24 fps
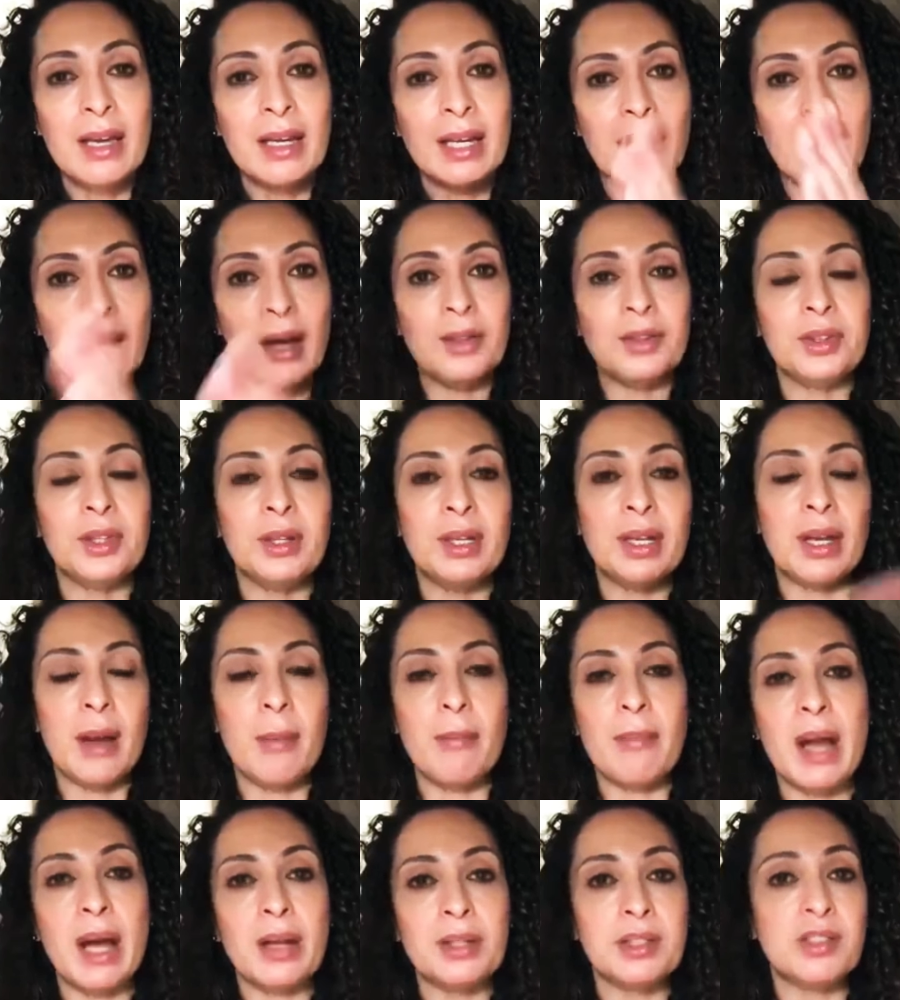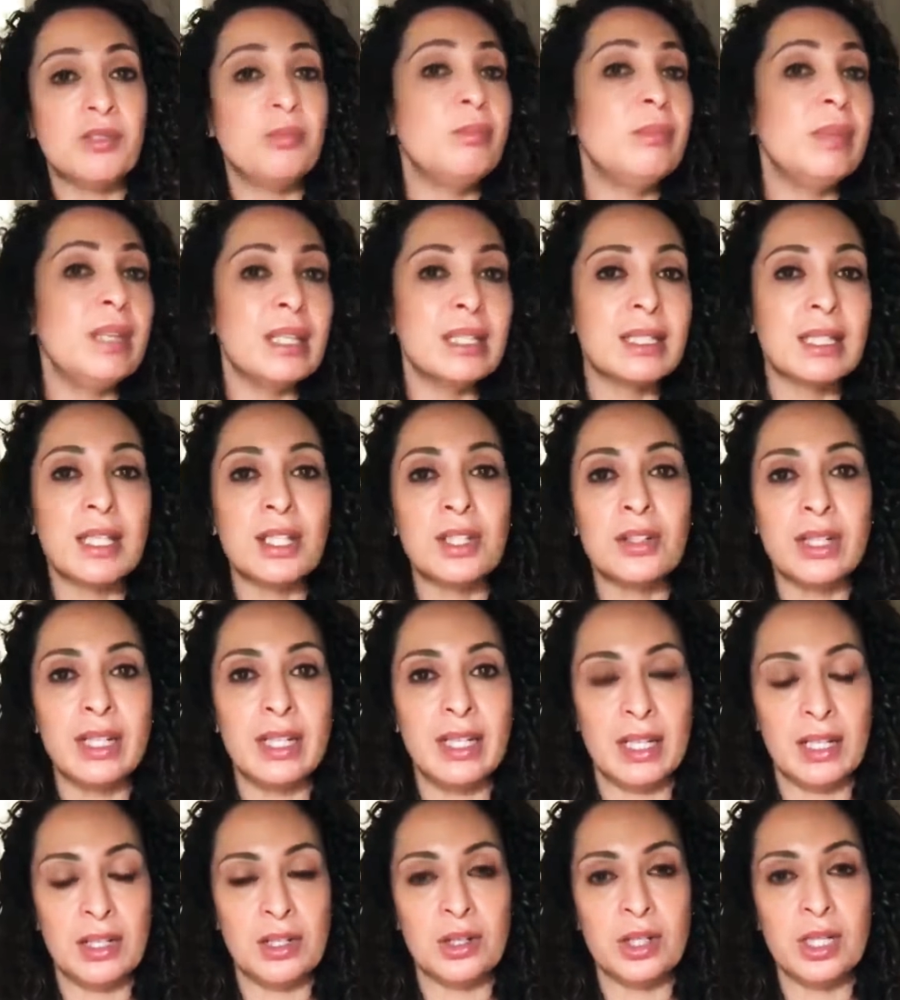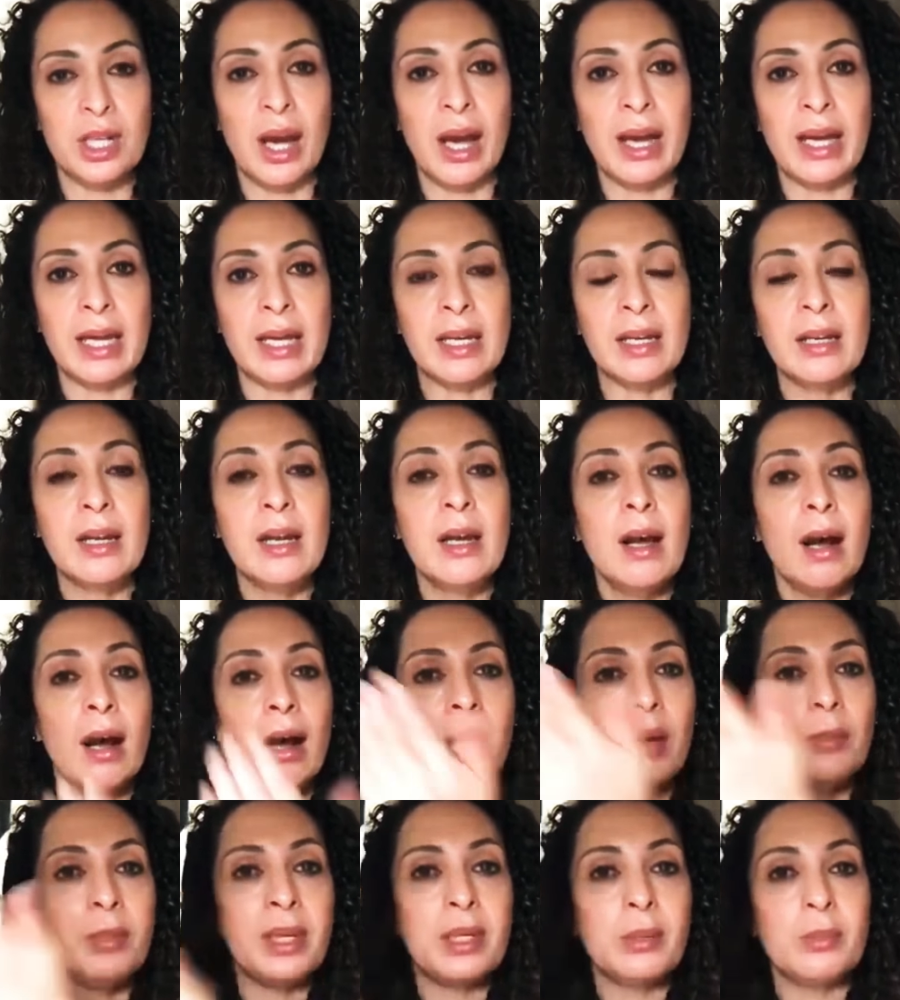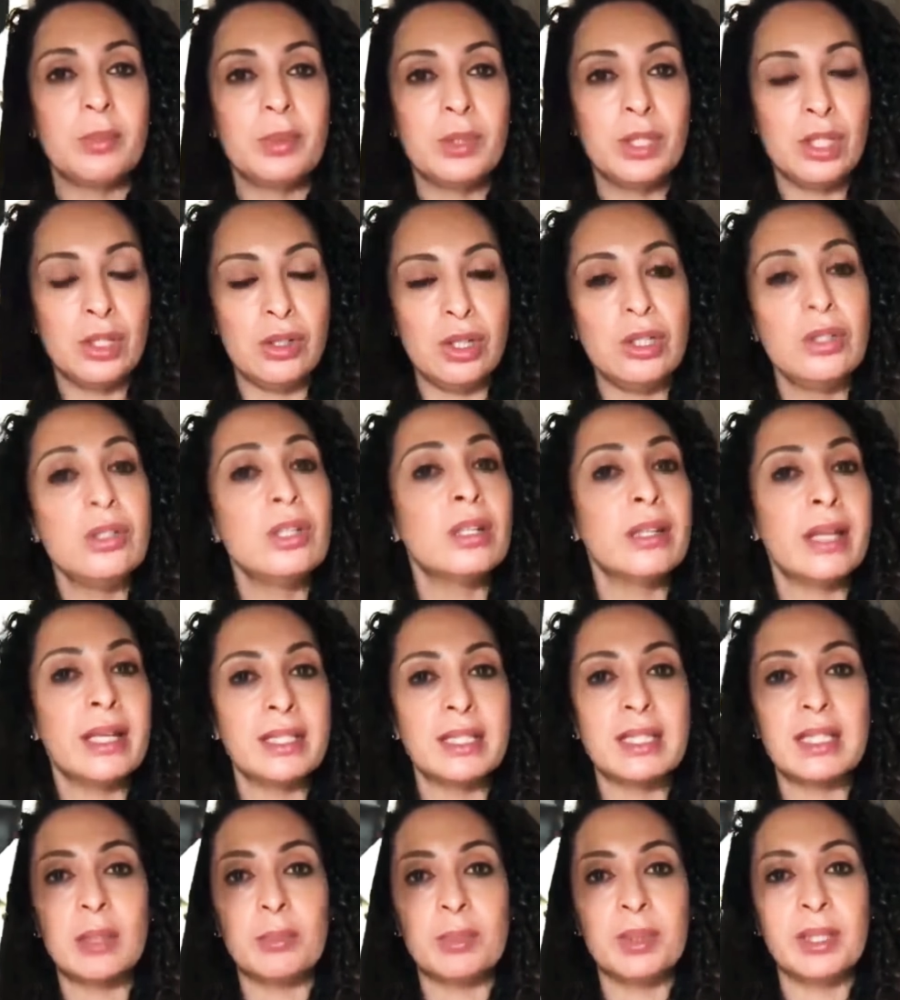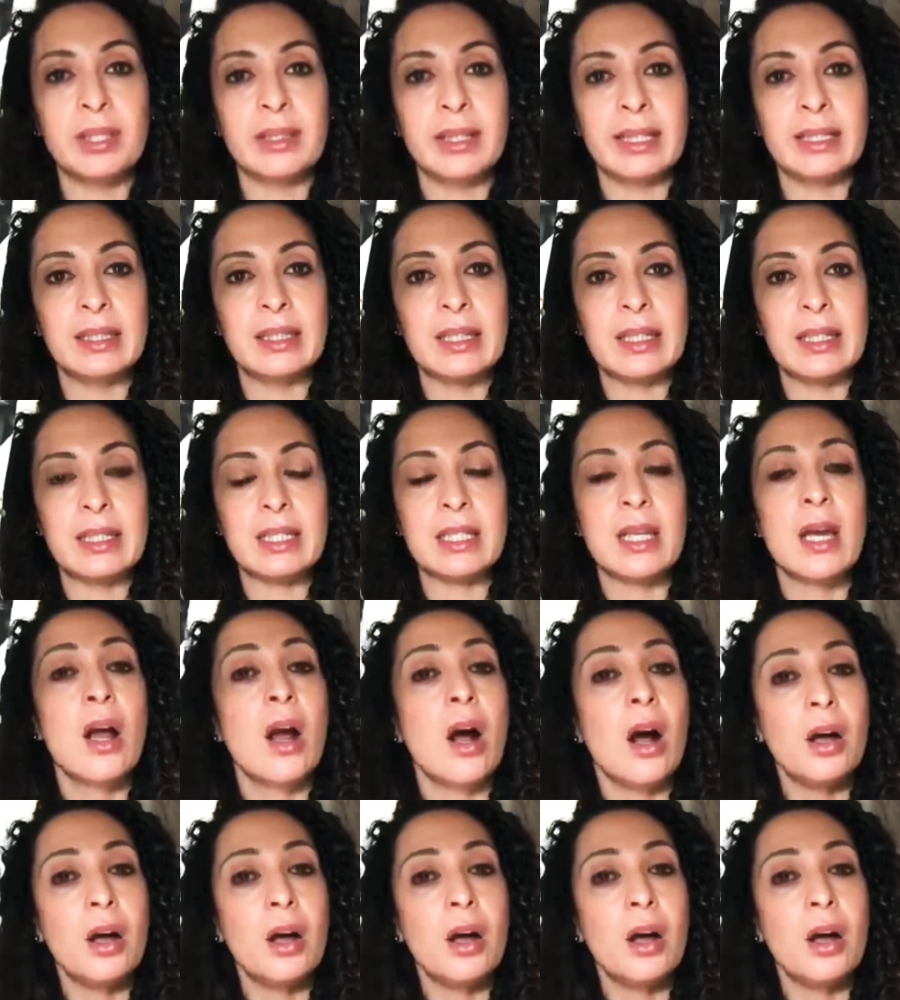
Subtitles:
cut the amounts of meats that you're eating in your diet and utilizing something like this.